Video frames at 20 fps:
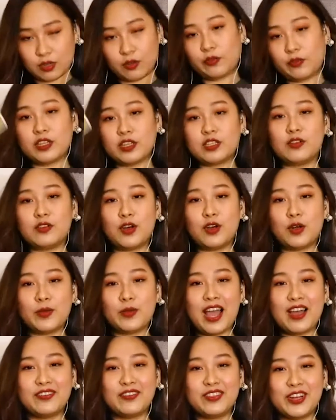first of all, we
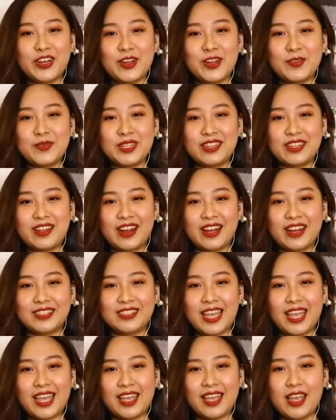have the Hermit card.
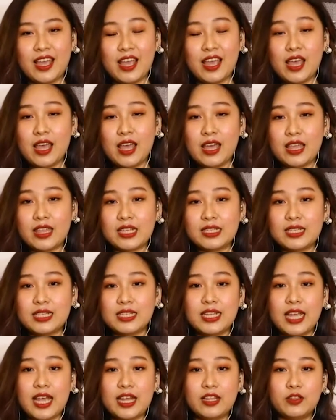Okay, this is
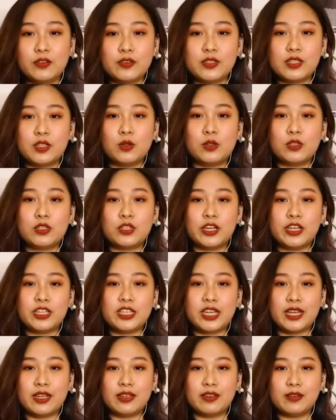the end of soul
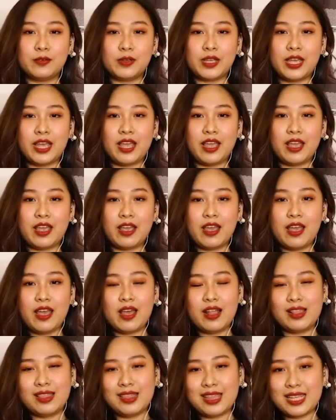searching. Okay,
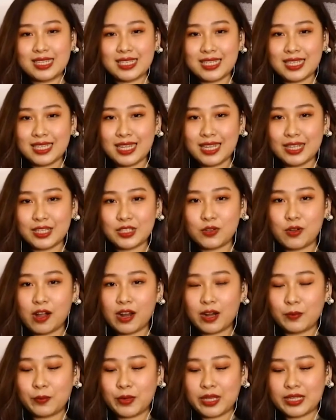listening to
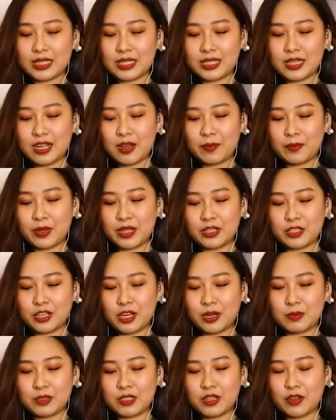our wisdom in
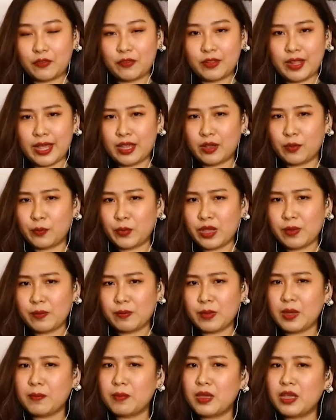terms of like
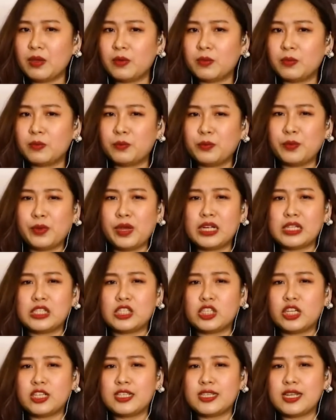maybe we are
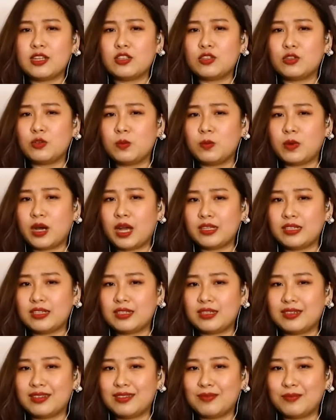searching too
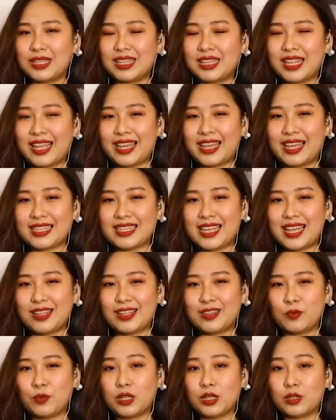much, but like I said,
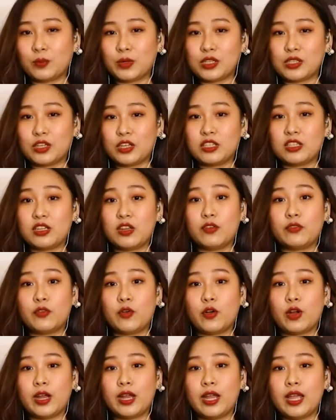what we're searching
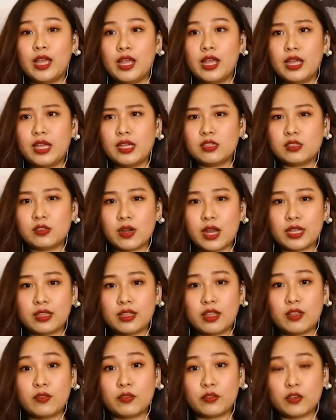for is right
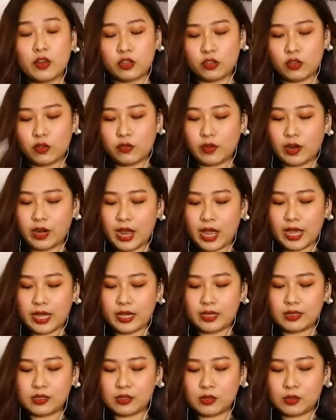in front of our
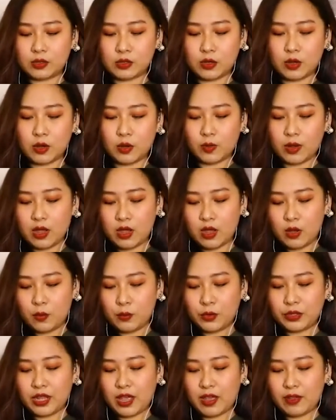eyes. So
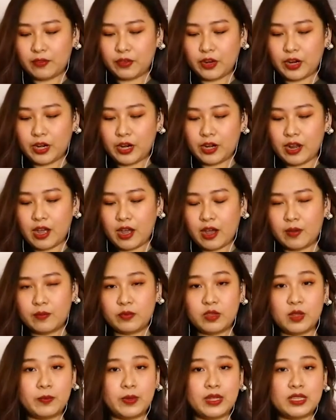whatever
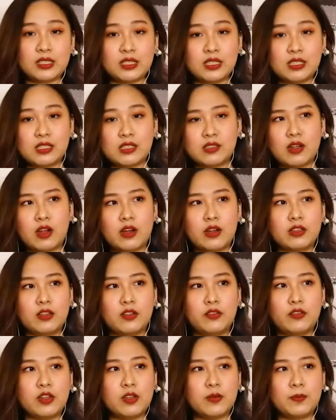the businesses are, the
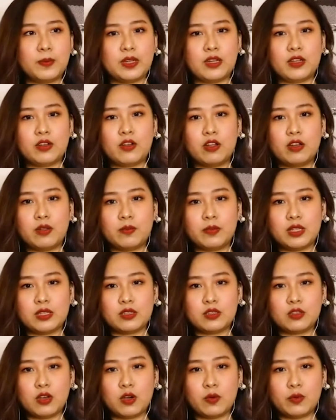Philippine economy
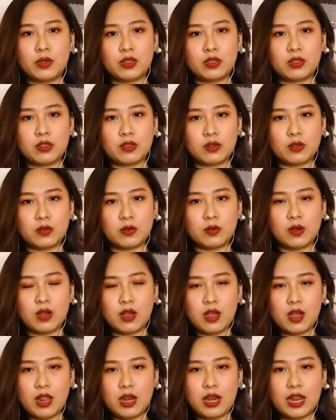is going through,
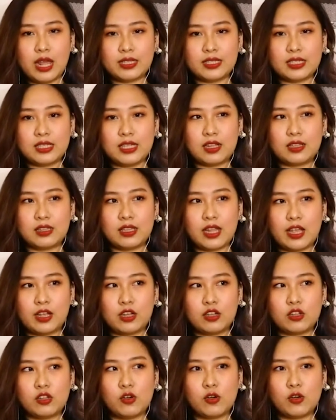let's not
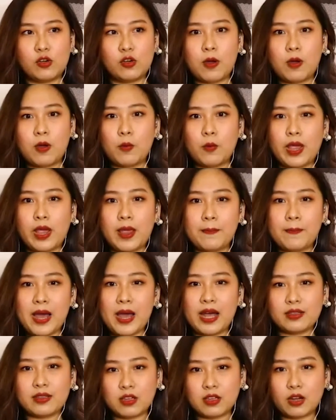like look way
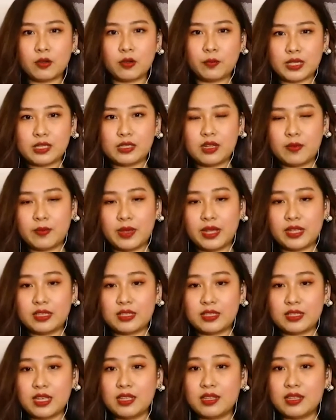past our wisdom and
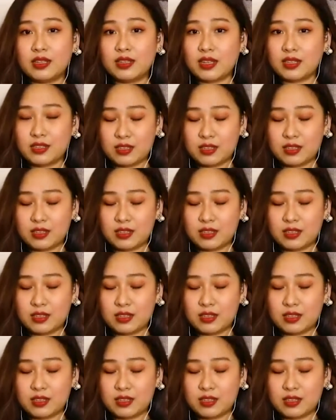see that it